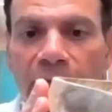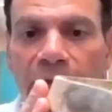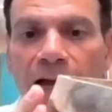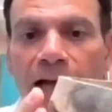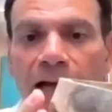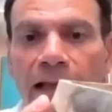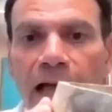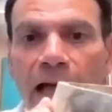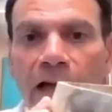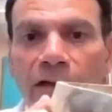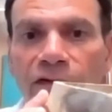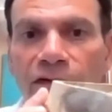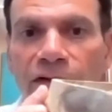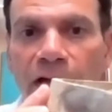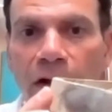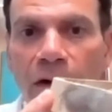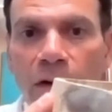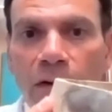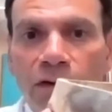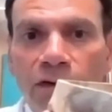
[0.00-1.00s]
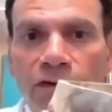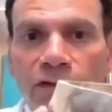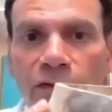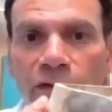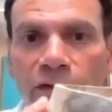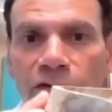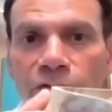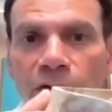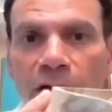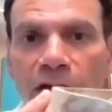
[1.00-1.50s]
allows you not only to
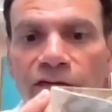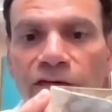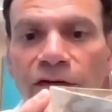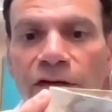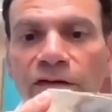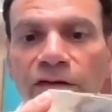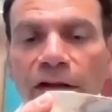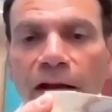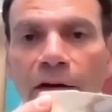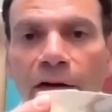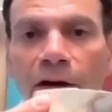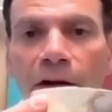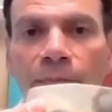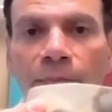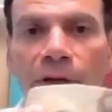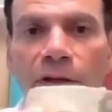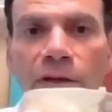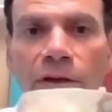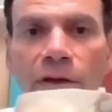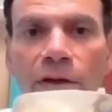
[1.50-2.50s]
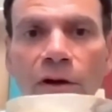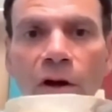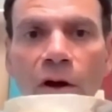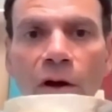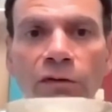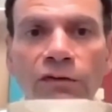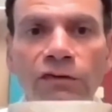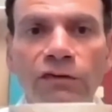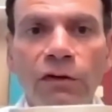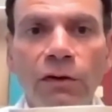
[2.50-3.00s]
address this area, but you can
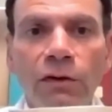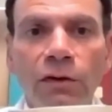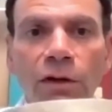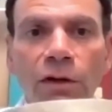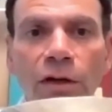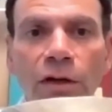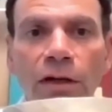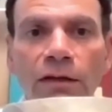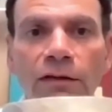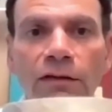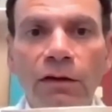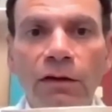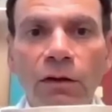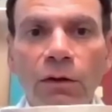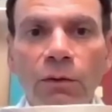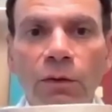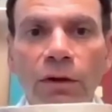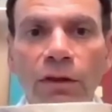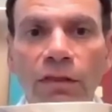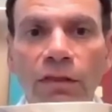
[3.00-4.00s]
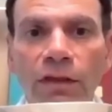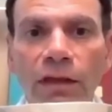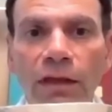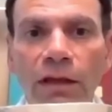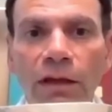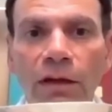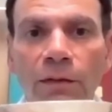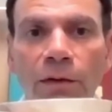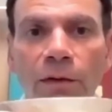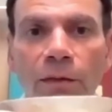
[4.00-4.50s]
also deal with the